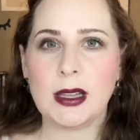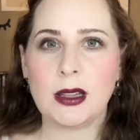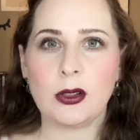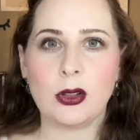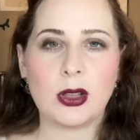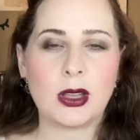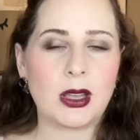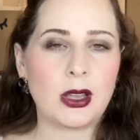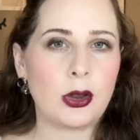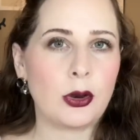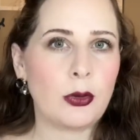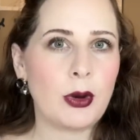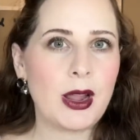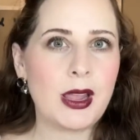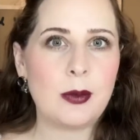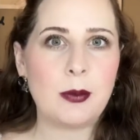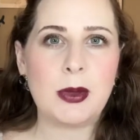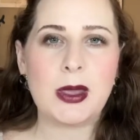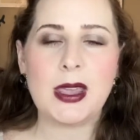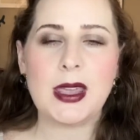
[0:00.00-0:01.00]
looking
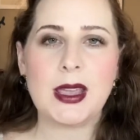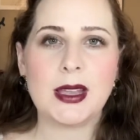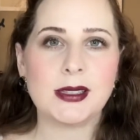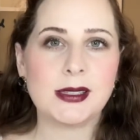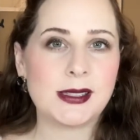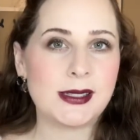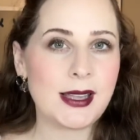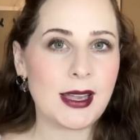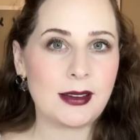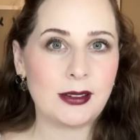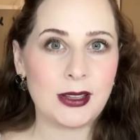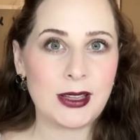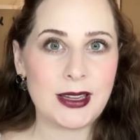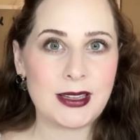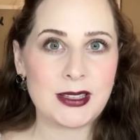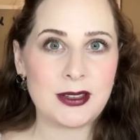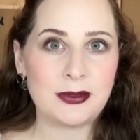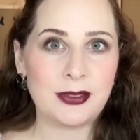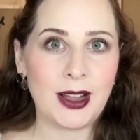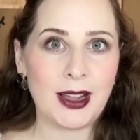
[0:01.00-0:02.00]
crepey, and settling
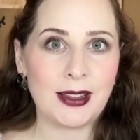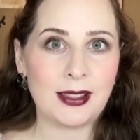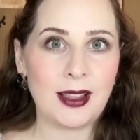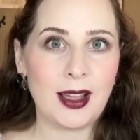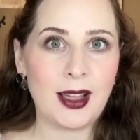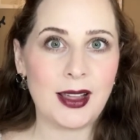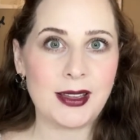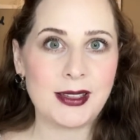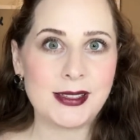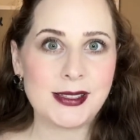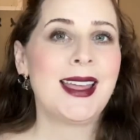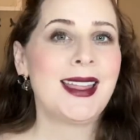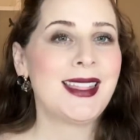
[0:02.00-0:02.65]
into fine lines.